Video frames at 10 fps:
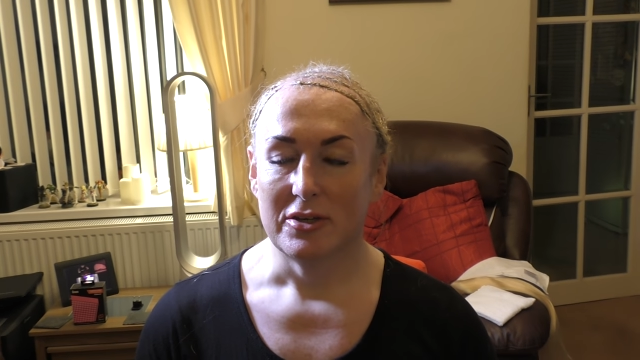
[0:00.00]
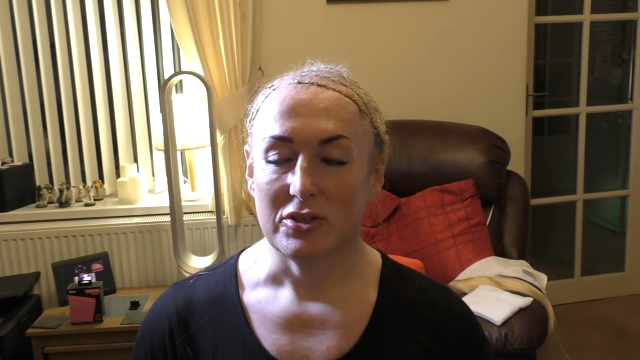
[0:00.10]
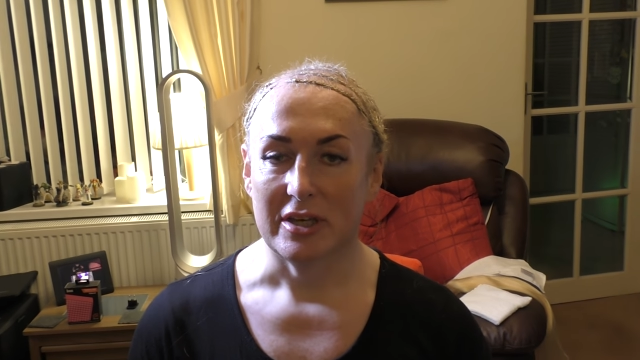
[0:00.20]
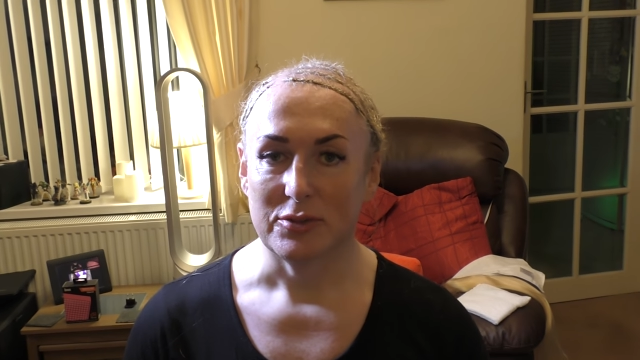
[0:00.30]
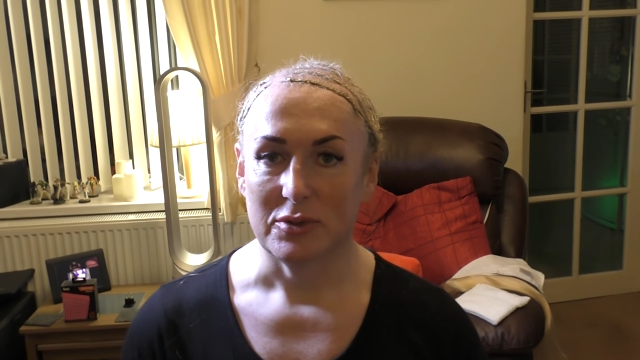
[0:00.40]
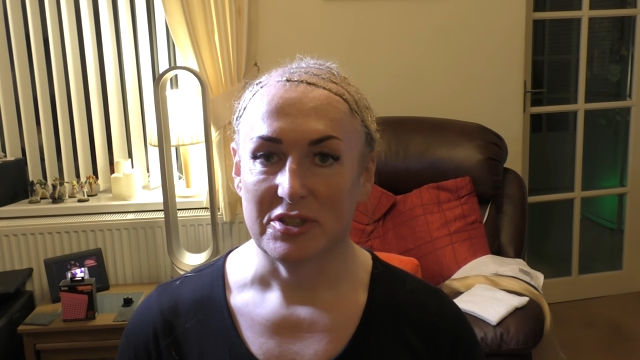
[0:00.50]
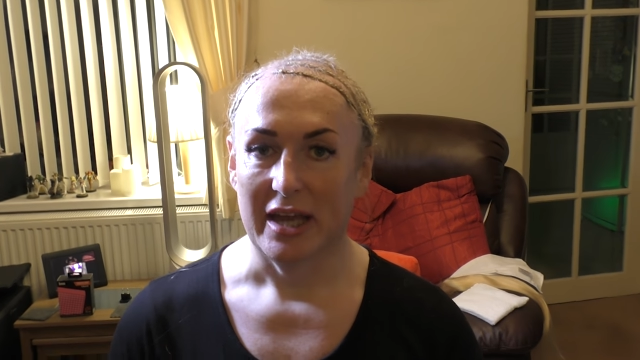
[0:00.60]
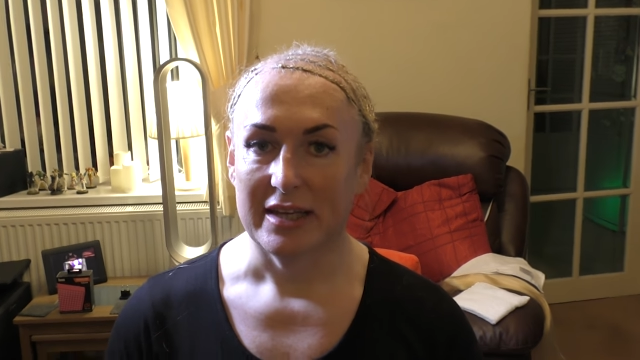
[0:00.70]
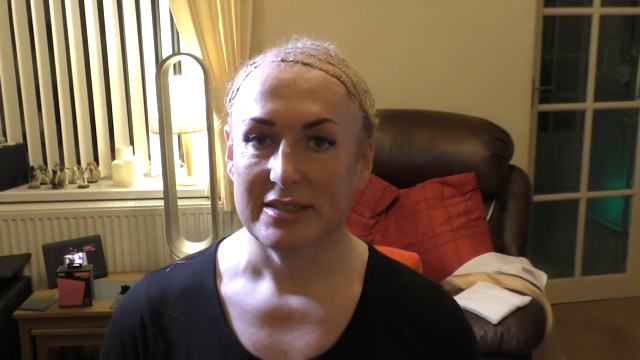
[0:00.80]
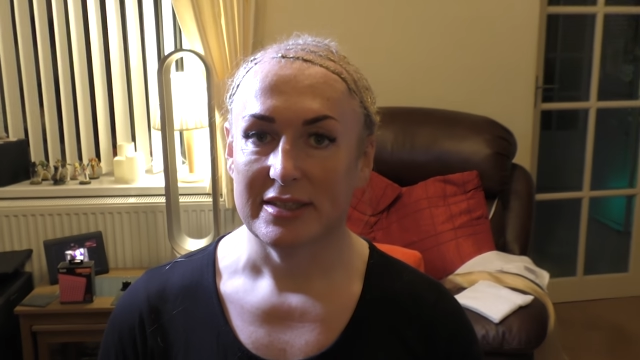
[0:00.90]
So that's what's
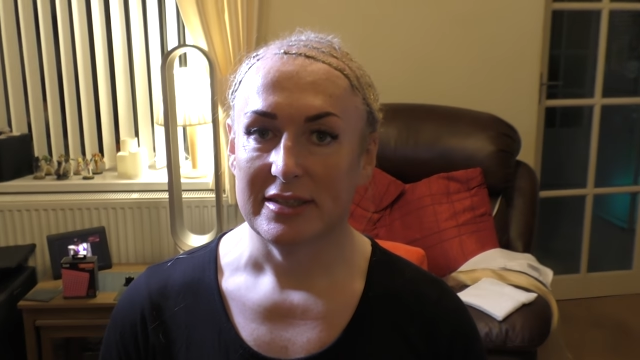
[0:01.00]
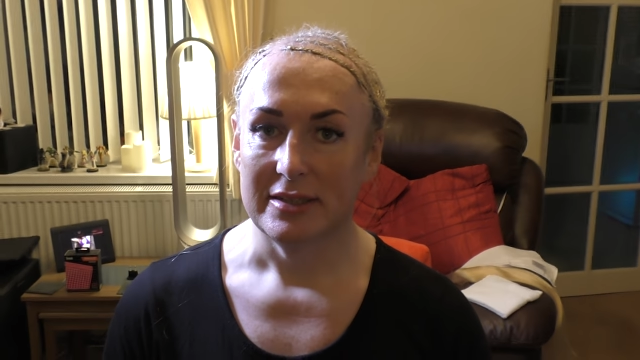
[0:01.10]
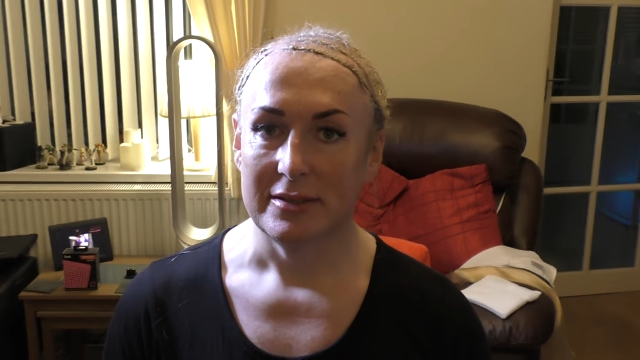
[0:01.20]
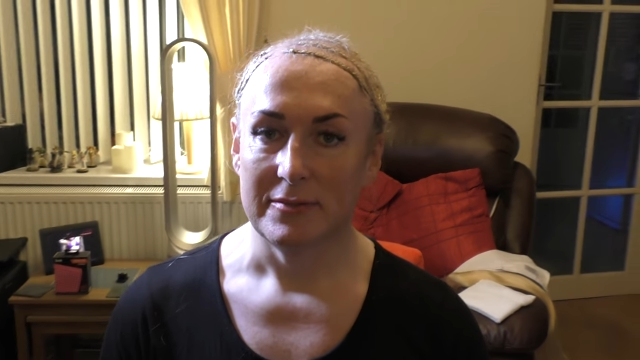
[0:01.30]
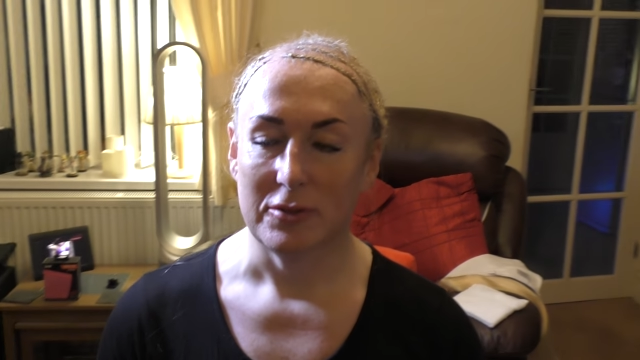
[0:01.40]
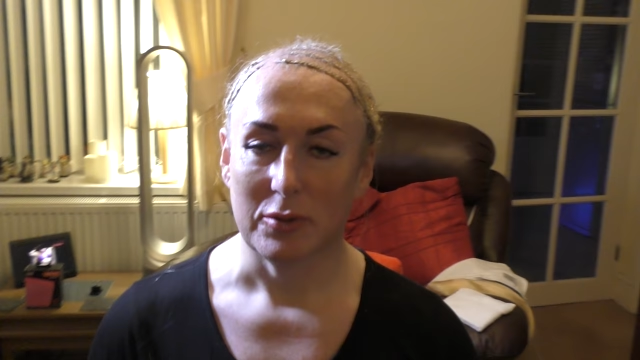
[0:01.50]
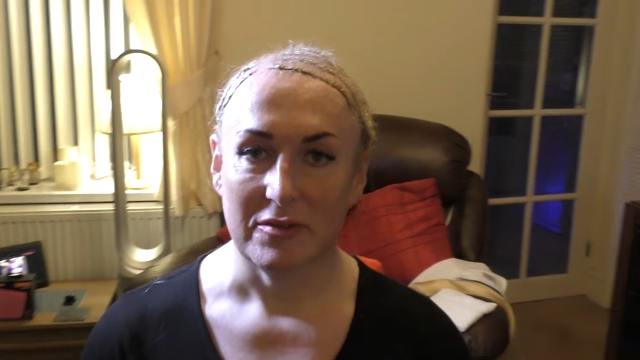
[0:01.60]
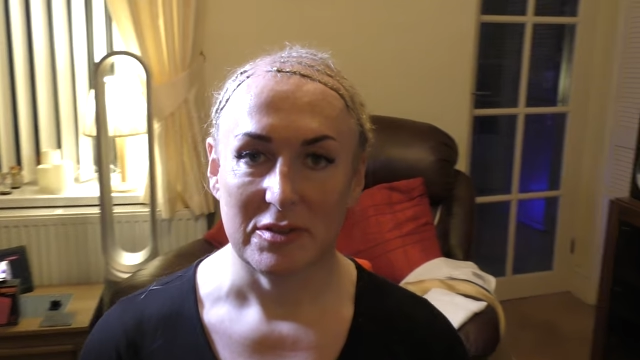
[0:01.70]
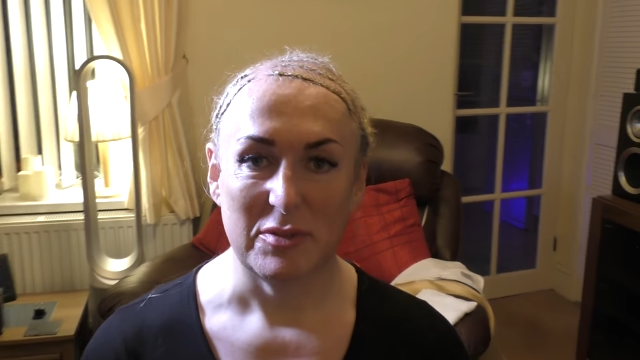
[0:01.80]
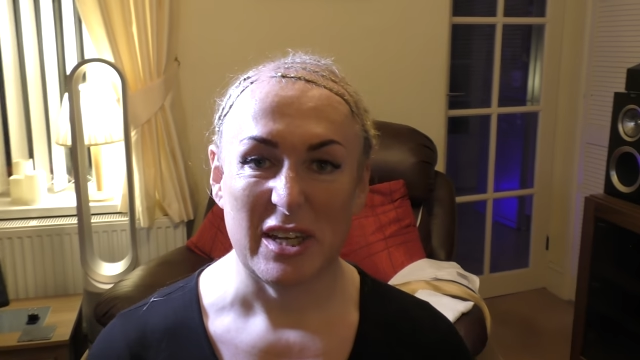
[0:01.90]
next. So we
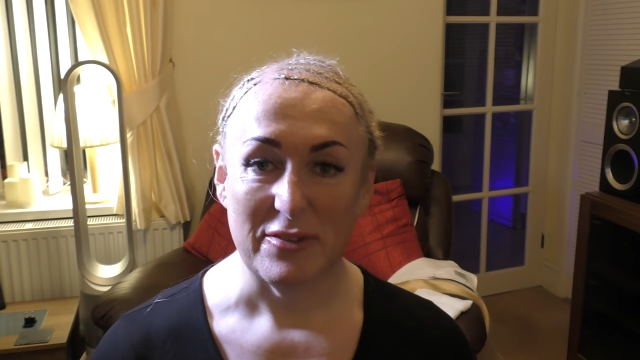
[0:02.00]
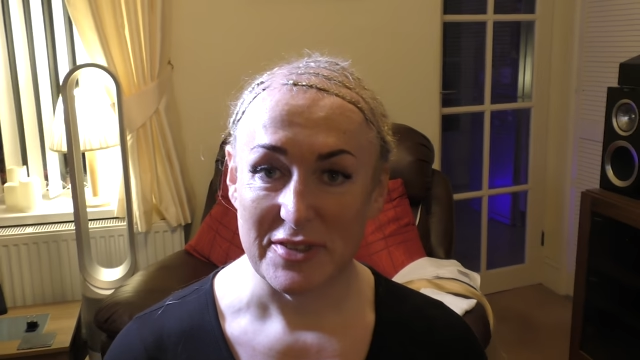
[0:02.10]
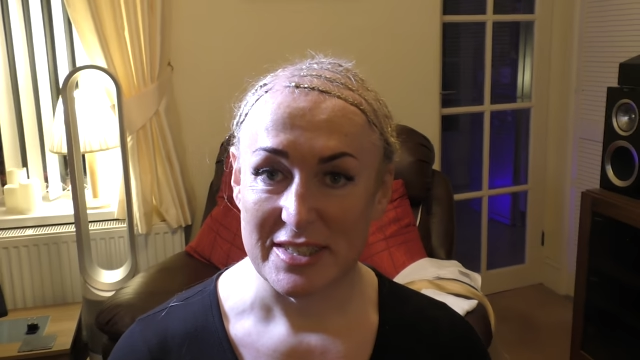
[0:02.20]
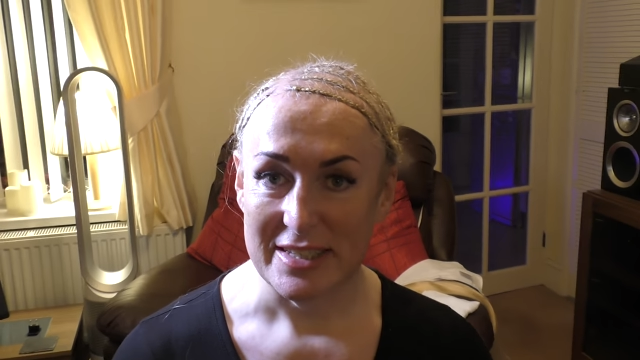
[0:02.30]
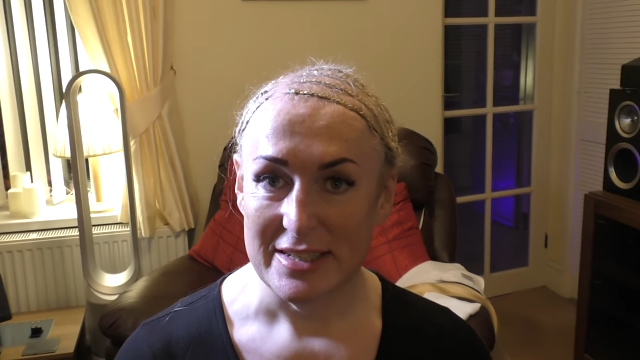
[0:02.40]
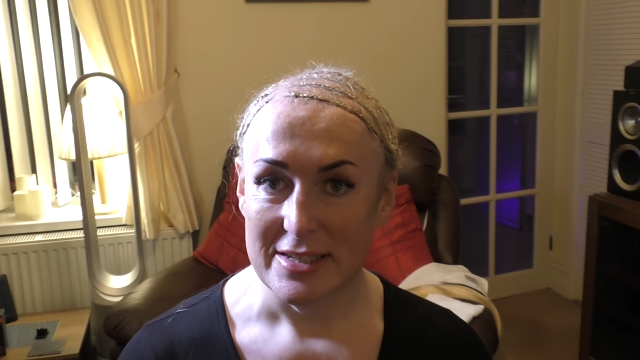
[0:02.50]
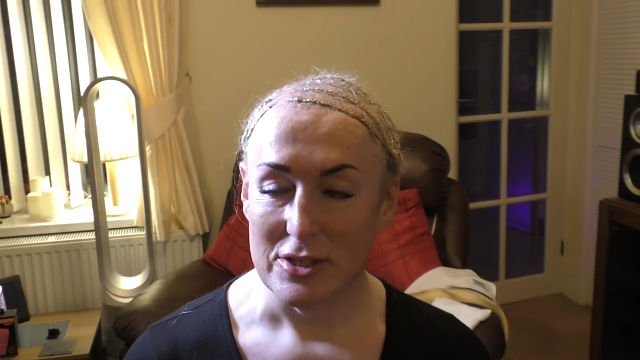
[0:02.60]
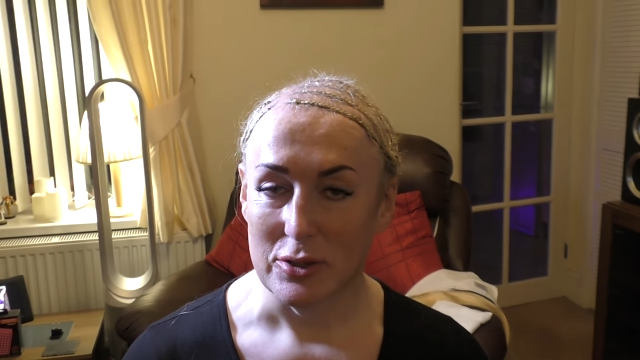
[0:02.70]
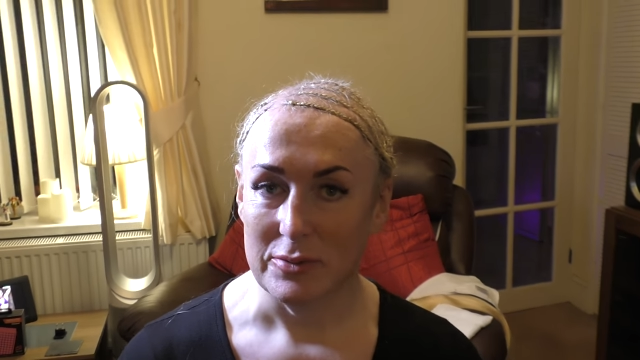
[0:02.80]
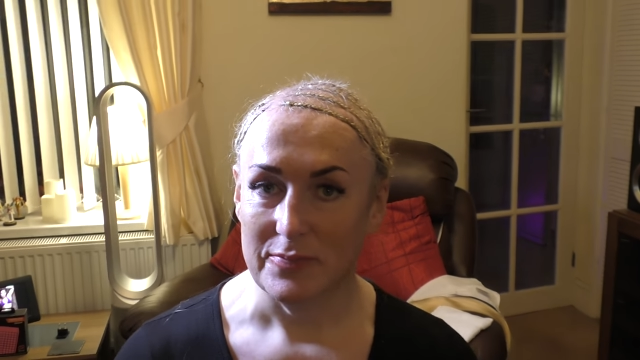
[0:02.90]
have some tufts
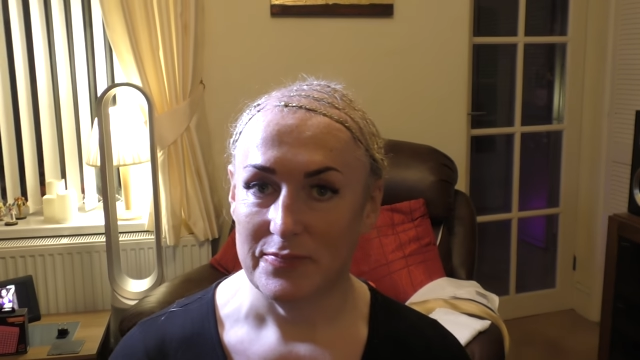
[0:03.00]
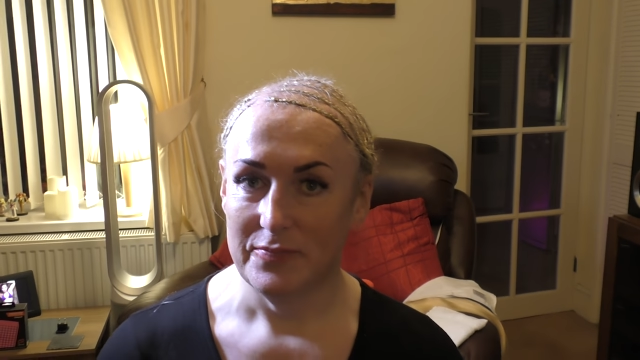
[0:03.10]
soon.